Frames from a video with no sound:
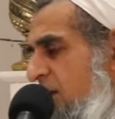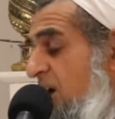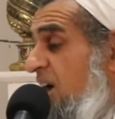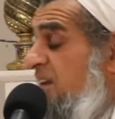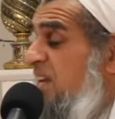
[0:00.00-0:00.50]

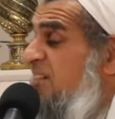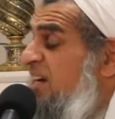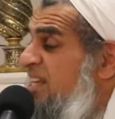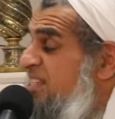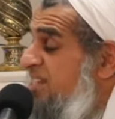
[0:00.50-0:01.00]
Karne
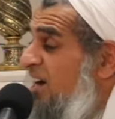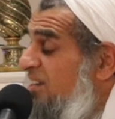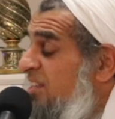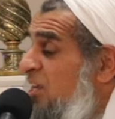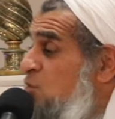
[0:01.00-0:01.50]
wali
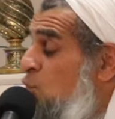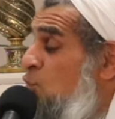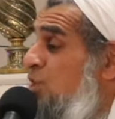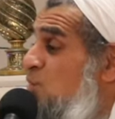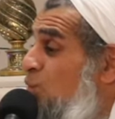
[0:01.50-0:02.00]
zaat, there is
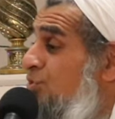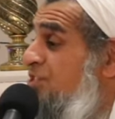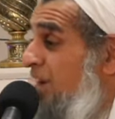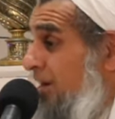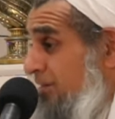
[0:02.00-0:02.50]
only one
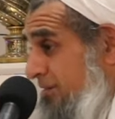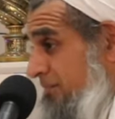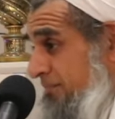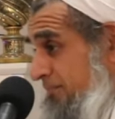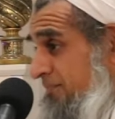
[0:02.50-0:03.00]
zaat.
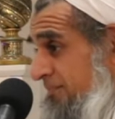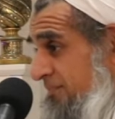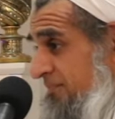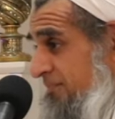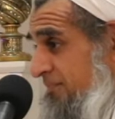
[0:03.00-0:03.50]

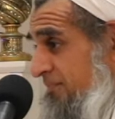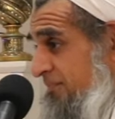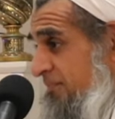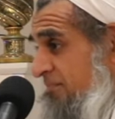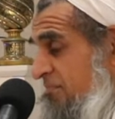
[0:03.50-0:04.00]

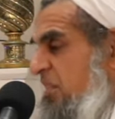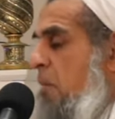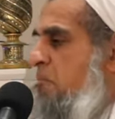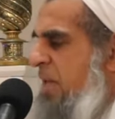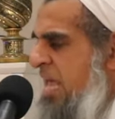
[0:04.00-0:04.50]

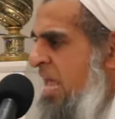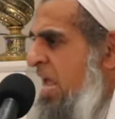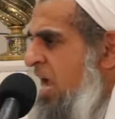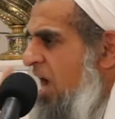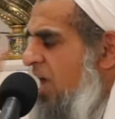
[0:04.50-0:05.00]
The
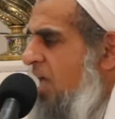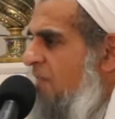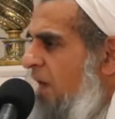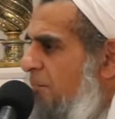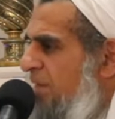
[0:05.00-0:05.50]
being
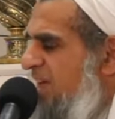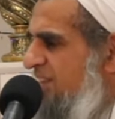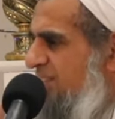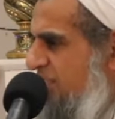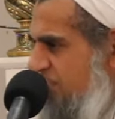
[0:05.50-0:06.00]
that
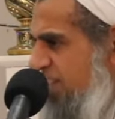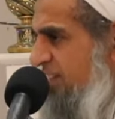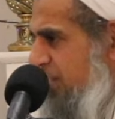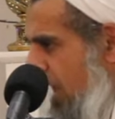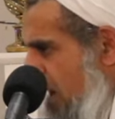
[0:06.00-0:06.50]
makes
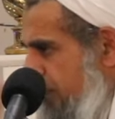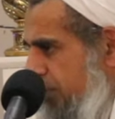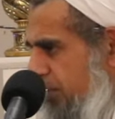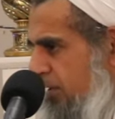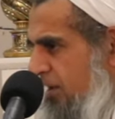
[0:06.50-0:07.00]
things
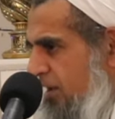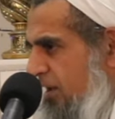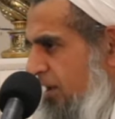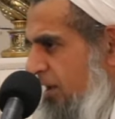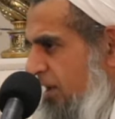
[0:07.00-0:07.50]
happen,
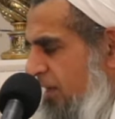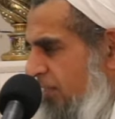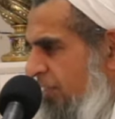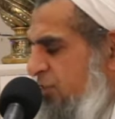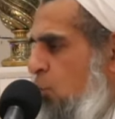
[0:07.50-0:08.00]

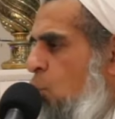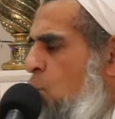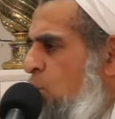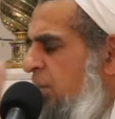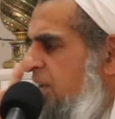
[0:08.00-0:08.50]
there's
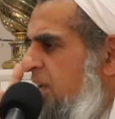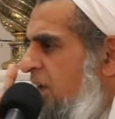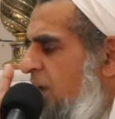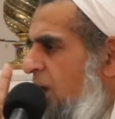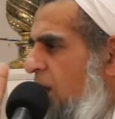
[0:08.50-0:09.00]

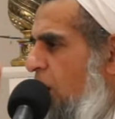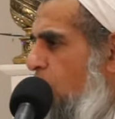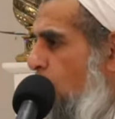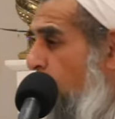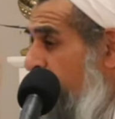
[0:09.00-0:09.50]

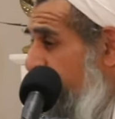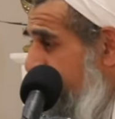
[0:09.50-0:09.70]
only one